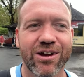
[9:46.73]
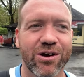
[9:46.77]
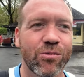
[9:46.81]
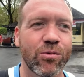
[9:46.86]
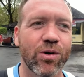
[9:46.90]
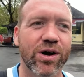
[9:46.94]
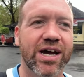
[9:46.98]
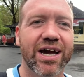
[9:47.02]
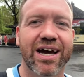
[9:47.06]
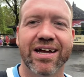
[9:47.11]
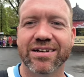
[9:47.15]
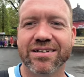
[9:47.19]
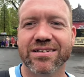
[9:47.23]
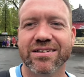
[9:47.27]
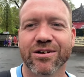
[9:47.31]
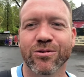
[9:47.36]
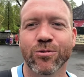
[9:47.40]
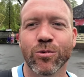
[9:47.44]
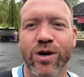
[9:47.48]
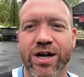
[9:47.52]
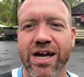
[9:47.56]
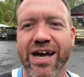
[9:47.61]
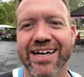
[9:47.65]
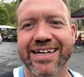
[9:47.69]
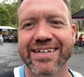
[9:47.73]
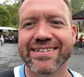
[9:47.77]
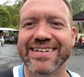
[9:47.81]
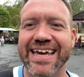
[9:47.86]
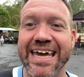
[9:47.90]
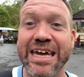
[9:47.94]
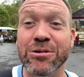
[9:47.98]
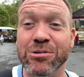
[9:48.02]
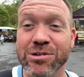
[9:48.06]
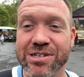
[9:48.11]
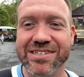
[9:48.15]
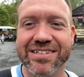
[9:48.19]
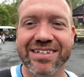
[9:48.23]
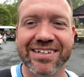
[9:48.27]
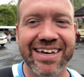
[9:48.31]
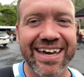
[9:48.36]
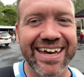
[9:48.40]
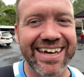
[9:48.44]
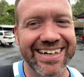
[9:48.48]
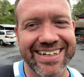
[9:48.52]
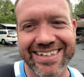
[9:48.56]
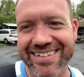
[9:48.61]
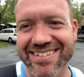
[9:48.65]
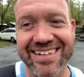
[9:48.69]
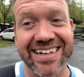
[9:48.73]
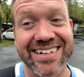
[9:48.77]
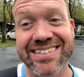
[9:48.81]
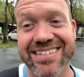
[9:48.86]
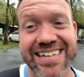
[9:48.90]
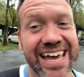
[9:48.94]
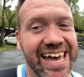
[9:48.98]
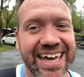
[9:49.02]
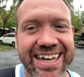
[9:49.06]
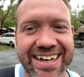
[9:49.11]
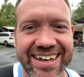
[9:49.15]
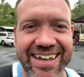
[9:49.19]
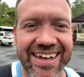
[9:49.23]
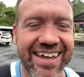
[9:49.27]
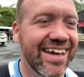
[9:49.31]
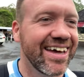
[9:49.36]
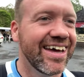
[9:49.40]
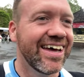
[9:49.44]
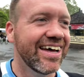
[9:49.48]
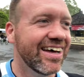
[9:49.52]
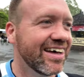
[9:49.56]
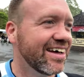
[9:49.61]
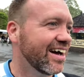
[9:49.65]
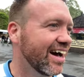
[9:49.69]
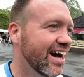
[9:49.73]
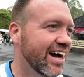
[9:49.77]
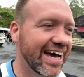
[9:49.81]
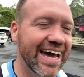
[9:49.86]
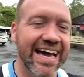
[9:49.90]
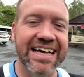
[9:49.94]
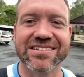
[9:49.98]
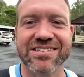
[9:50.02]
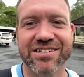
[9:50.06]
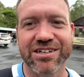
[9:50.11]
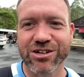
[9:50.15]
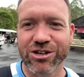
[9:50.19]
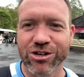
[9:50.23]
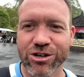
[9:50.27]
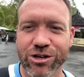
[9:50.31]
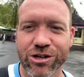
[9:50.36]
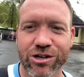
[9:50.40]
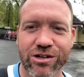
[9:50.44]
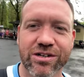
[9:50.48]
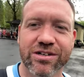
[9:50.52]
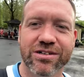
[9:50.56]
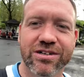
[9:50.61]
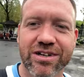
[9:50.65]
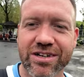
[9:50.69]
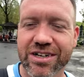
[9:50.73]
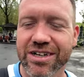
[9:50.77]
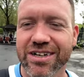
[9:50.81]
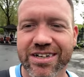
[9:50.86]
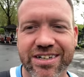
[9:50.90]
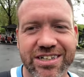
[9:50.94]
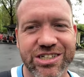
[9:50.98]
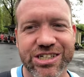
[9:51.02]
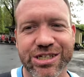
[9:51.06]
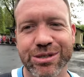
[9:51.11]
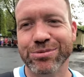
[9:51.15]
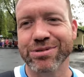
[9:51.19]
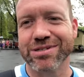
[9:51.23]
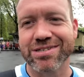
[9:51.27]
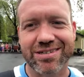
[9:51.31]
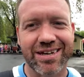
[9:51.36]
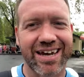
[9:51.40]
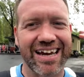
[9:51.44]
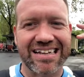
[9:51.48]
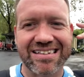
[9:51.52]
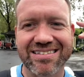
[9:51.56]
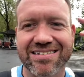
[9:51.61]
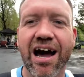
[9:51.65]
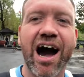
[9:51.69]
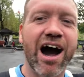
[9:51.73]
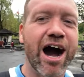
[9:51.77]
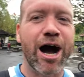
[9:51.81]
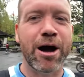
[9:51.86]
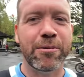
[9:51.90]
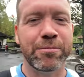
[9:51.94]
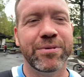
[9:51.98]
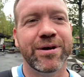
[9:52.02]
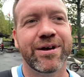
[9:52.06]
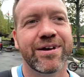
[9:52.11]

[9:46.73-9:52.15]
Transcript: What kind of day was today? And he said 10. I asked the girl, she was like, top,